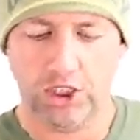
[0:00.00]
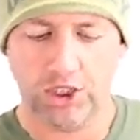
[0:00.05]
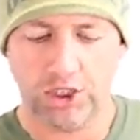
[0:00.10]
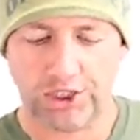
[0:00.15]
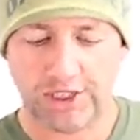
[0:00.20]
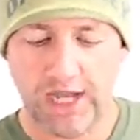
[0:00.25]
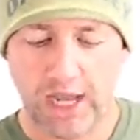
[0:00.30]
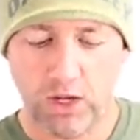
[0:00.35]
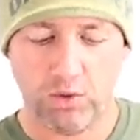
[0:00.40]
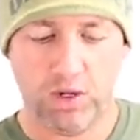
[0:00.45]

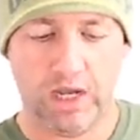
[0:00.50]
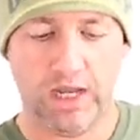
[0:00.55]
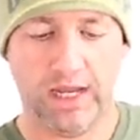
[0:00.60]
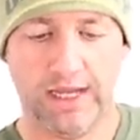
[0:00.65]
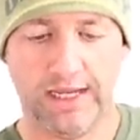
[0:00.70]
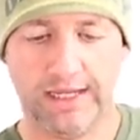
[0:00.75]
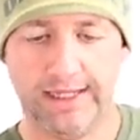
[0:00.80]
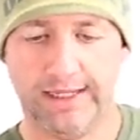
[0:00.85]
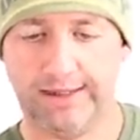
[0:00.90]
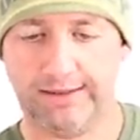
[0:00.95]
So,
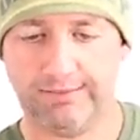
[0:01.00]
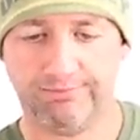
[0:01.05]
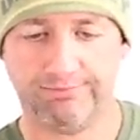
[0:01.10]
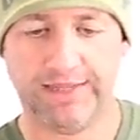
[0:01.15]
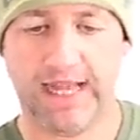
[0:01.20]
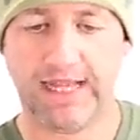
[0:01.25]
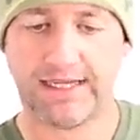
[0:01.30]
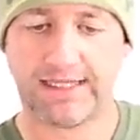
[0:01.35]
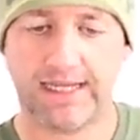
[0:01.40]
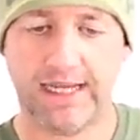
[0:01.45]

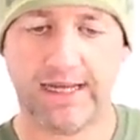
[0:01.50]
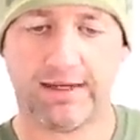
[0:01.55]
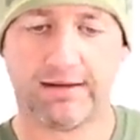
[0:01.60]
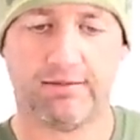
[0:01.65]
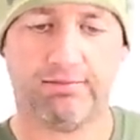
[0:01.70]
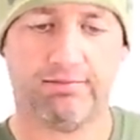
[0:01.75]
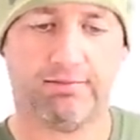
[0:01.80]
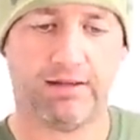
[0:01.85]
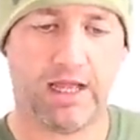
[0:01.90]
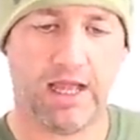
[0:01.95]
that's it.
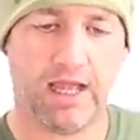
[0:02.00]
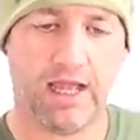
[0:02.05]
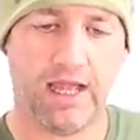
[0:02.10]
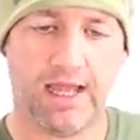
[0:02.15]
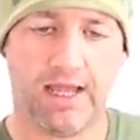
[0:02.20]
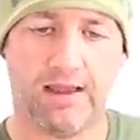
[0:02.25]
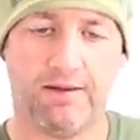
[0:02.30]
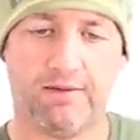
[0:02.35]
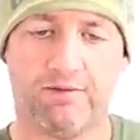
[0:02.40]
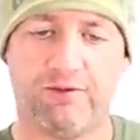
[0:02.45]

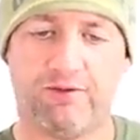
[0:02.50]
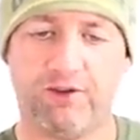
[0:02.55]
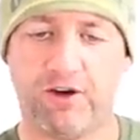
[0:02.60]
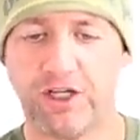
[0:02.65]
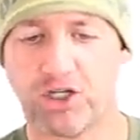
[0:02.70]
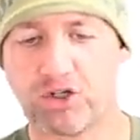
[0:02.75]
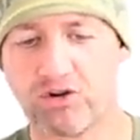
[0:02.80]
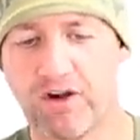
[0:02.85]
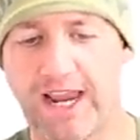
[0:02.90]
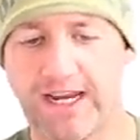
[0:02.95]

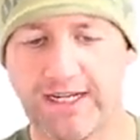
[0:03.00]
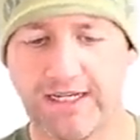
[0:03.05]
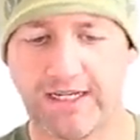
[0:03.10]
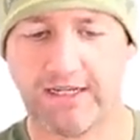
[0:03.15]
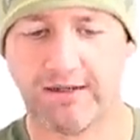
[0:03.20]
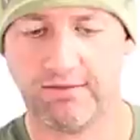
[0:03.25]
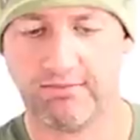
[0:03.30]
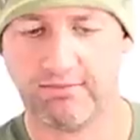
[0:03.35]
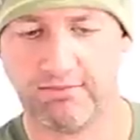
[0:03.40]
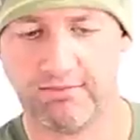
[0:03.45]
Fully
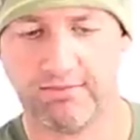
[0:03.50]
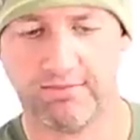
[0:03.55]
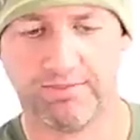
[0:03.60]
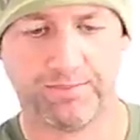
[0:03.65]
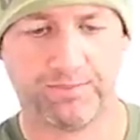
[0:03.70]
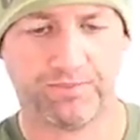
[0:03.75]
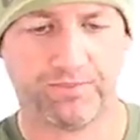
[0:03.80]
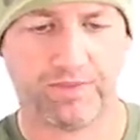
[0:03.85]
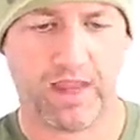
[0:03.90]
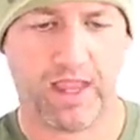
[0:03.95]
traded,
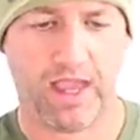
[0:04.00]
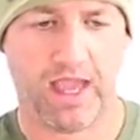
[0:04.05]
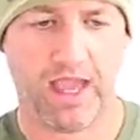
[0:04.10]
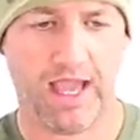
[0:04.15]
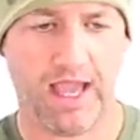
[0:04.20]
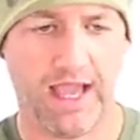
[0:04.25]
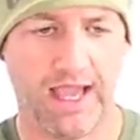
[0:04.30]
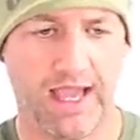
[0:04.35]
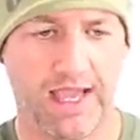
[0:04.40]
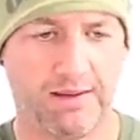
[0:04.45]

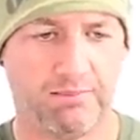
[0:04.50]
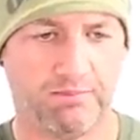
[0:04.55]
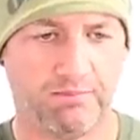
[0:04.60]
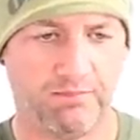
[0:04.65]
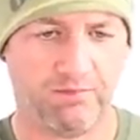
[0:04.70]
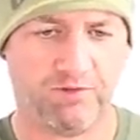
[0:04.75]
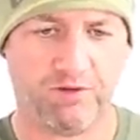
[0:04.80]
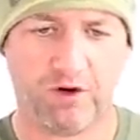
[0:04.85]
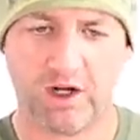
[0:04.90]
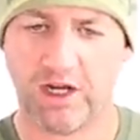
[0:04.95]

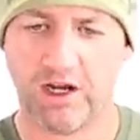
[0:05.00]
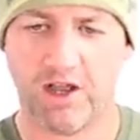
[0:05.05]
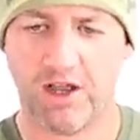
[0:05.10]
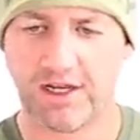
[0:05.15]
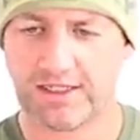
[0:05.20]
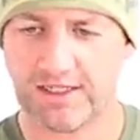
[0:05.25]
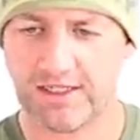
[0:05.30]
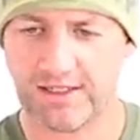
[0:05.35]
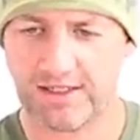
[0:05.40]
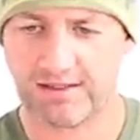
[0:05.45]
fully
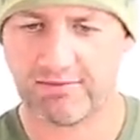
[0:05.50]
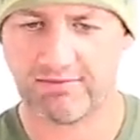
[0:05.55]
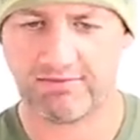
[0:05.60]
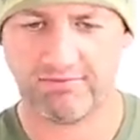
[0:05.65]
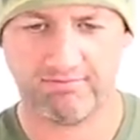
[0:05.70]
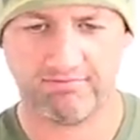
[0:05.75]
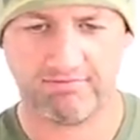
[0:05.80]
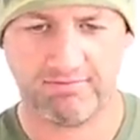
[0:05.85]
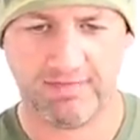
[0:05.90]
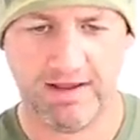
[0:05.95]
licensed,
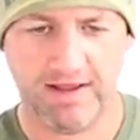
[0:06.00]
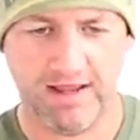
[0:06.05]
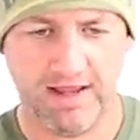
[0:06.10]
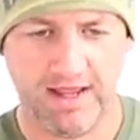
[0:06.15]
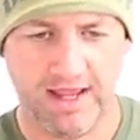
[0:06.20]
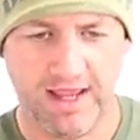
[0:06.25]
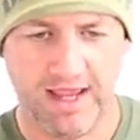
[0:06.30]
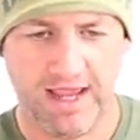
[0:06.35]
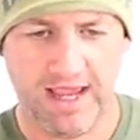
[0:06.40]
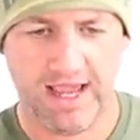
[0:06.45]

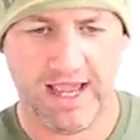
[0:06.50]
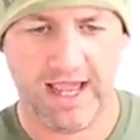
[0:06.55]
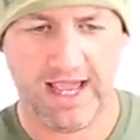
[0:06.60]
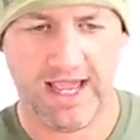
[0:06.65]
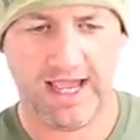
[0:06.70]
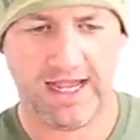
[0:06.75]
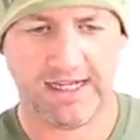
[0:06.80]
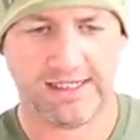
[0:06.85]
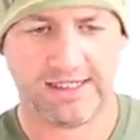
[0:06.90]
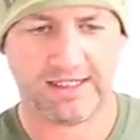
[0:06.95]

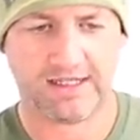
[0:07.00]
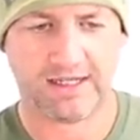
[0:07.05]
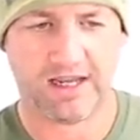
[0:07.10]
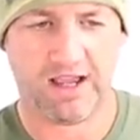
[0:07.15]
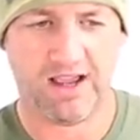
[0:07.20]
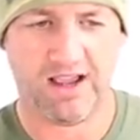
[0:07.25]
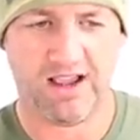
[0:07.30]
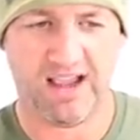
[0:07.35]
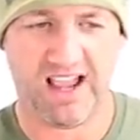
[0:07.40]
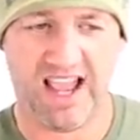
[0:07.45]
and
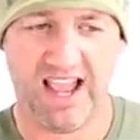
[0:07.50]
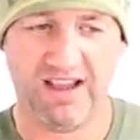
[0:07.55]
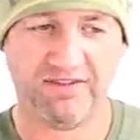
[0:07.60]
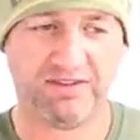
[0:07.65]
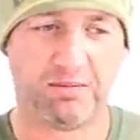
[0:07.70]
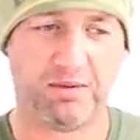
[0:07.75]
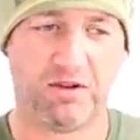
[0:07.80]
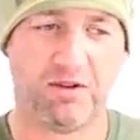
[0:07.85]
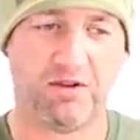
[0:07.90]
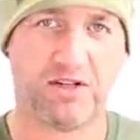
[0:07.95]
I
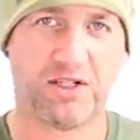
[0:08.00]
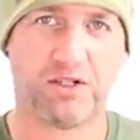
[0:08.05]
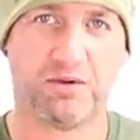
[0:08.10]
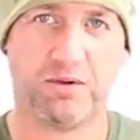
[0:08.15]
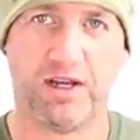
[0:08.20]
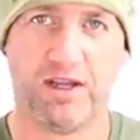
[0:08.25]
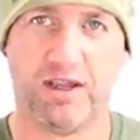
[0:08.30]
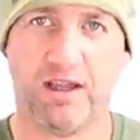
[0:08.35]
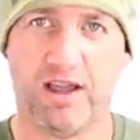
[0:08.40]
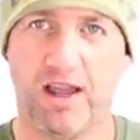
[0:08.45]
have to be honest
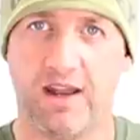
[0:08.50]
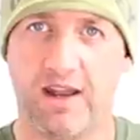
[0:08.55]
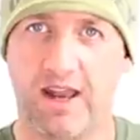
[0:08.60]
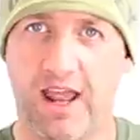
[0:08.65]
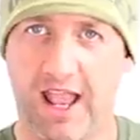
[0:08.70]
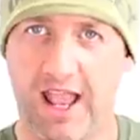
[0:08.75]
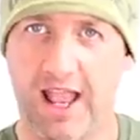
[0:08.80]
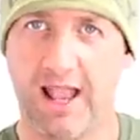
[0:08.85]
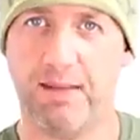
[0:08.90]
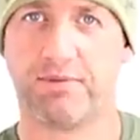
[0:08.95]
with you, an
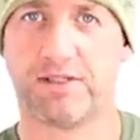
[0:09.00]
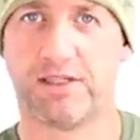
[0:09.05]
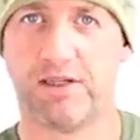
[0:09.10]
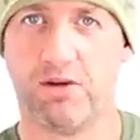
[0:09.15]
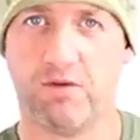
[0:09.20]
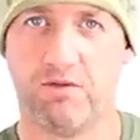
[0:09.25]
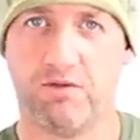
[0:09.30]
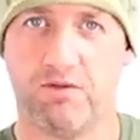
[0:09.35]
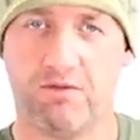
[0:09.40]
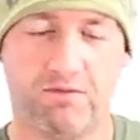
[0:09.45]

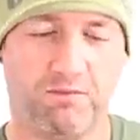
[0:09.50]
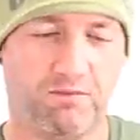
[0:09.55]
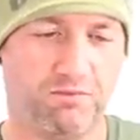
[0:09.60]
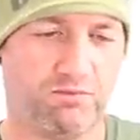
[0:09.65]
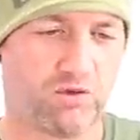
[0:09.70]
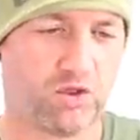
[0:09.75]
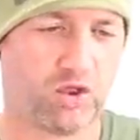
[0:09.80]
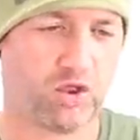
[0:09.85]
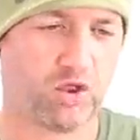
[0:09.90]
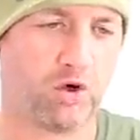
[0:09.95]
absolute
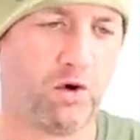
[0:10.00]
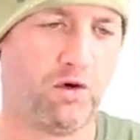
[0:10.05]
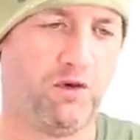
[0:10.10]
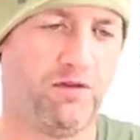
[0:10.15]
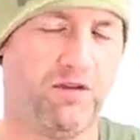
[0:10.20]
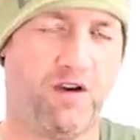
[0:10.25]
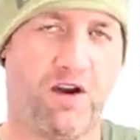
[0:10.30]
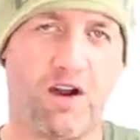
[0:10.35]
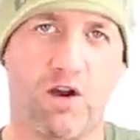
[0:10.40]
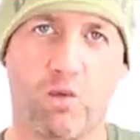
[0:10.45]

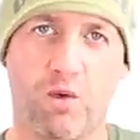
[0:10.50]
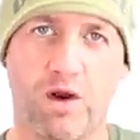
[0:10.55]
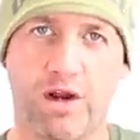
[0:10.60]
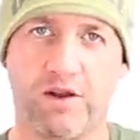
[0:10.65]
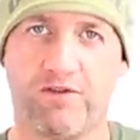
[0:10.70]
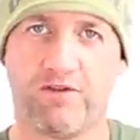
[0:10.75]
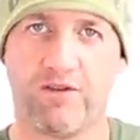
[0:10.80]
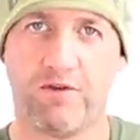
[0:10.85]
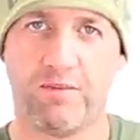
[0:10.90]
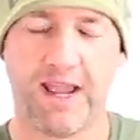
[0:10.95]
surefire
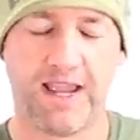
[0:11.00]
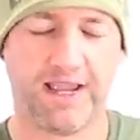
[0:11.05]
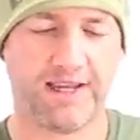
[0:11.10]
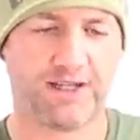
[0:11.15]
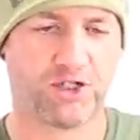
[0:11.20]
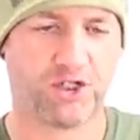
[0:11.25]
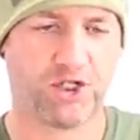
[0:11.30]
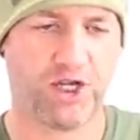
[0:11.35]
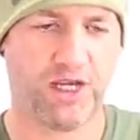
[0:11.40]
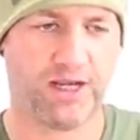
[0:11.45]
winner from
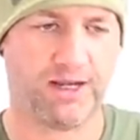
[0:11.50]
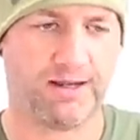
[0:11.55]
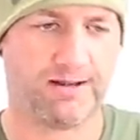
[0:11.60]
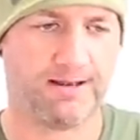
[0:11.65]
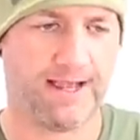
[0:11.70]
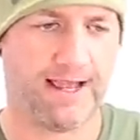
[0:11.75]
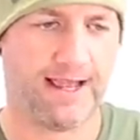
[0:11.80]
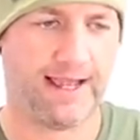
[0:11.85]
ASG.